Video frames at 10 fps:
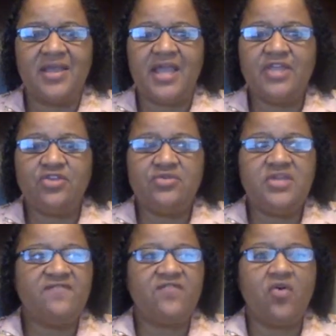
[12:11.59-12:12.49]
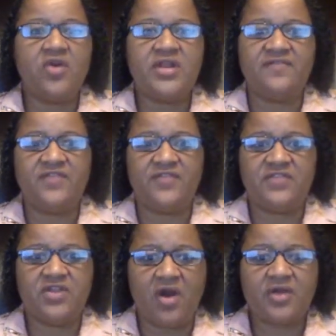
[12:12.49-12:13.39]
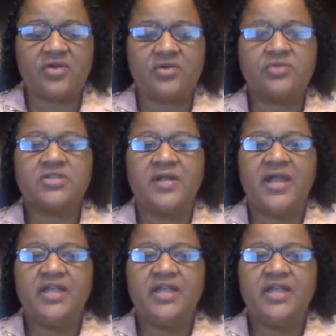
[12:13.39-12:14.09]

and you need 40 to 50 articles,